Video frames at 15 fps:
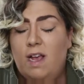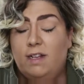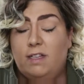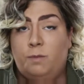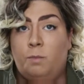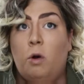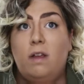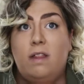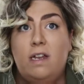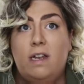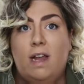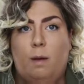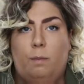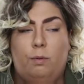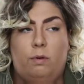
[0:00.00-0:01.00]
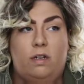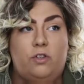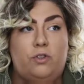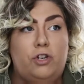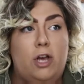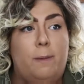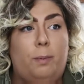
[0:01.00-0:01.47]
It's more than doubled,
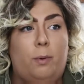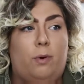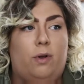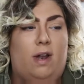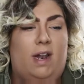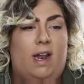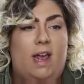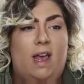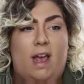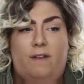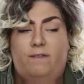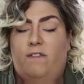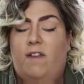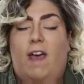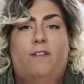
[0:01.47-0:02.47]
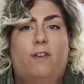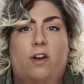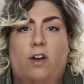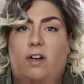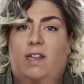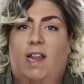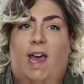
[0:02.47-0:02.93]
it's tripled. And I've never
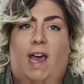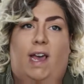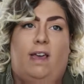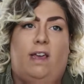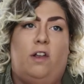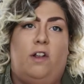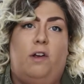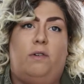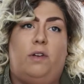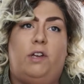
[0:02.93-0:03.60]
heard that, you know.